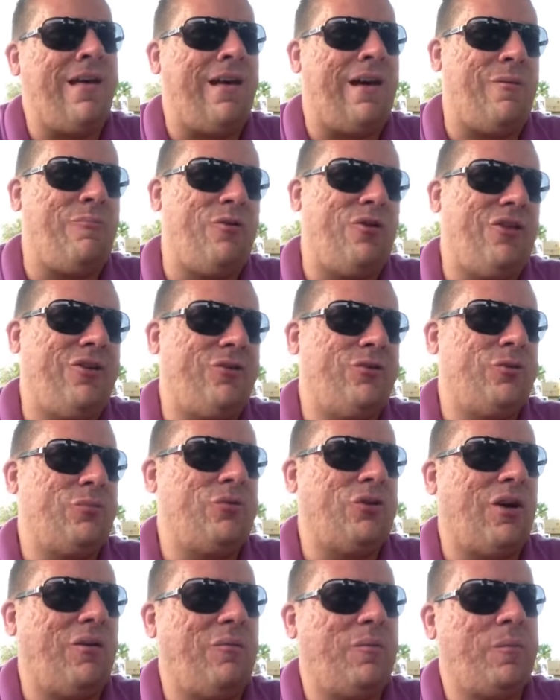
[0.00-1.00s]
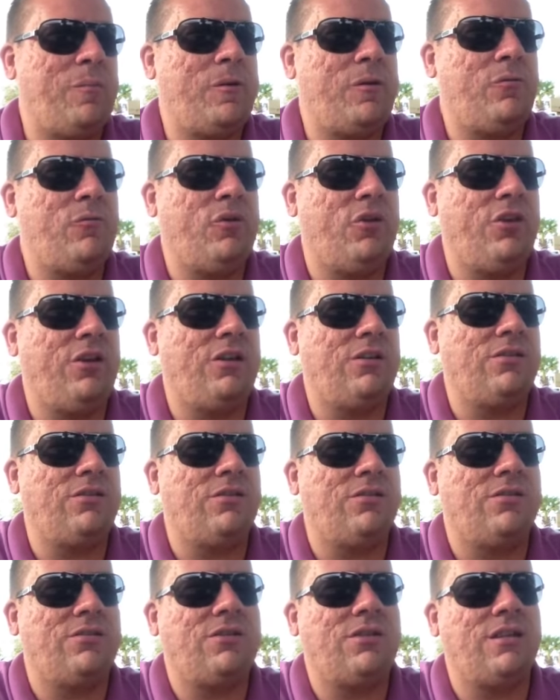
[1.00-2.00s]
I'm only going to probably be willing
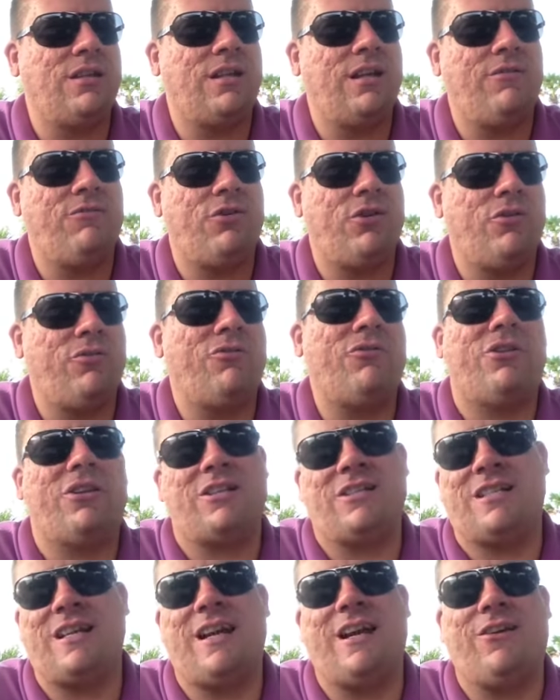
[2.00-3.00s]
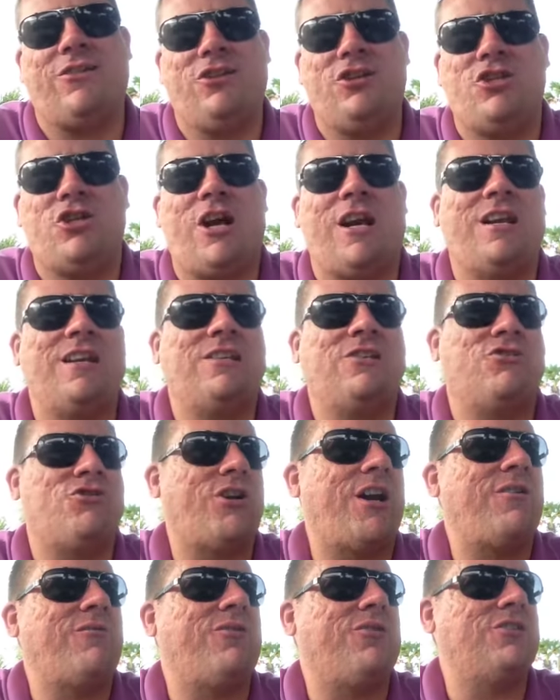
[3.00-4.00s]
to give you, well, let's take out the Chinese
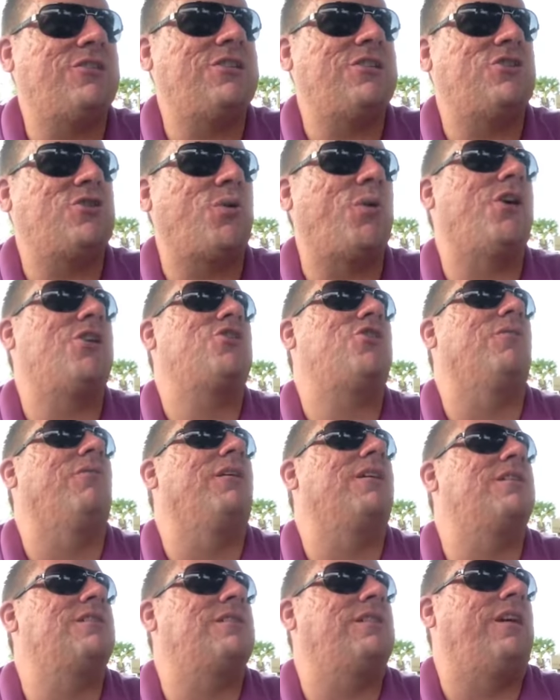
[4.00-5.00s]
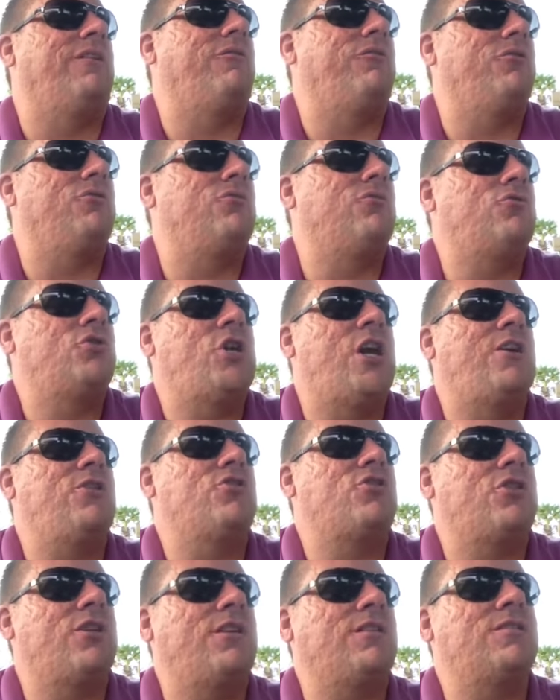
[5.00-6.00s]
drywall situation because that would
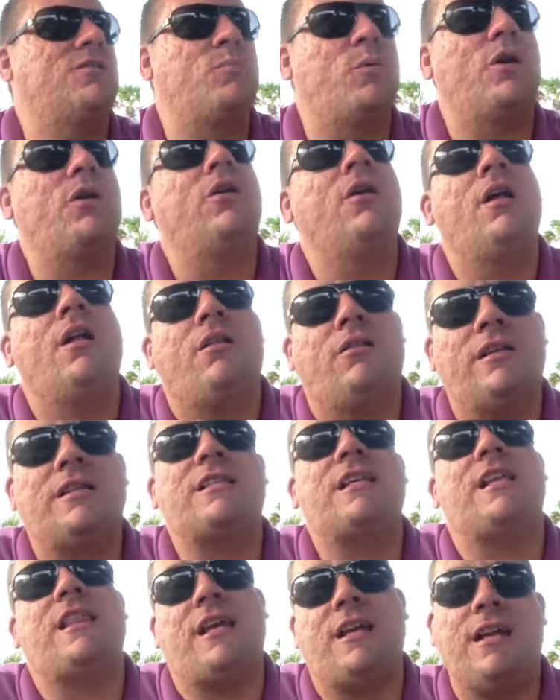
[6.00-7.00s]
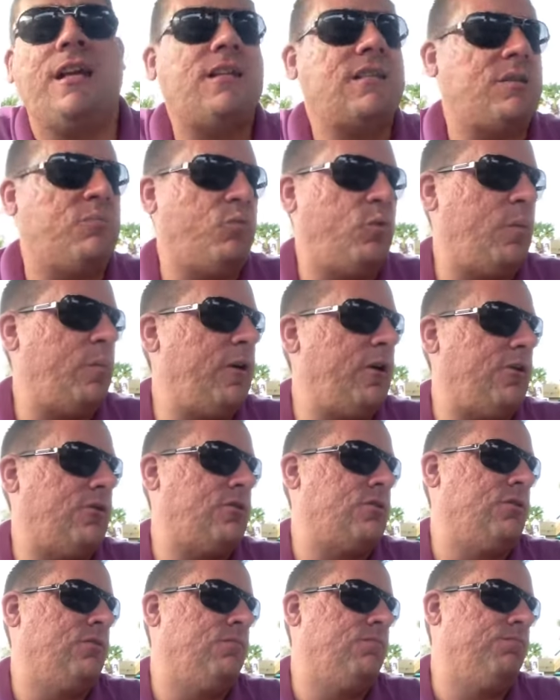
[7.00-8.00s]
change things, but let's say they need some repairs.